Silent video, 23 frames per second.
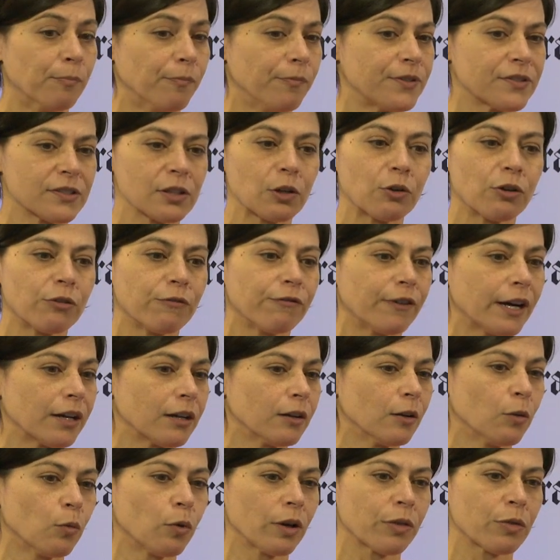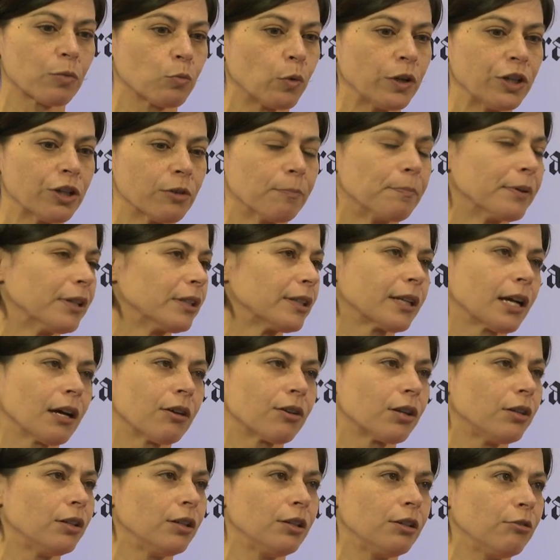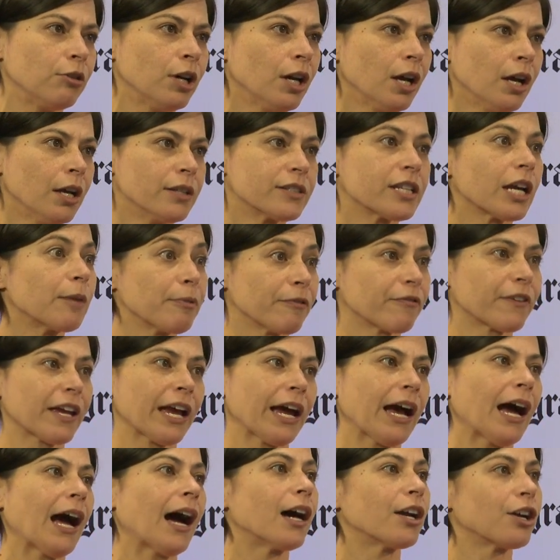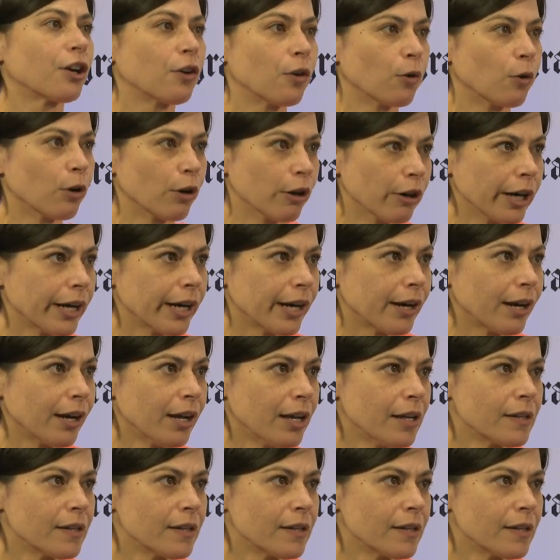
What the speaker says: so vital when you're building out a new type of category,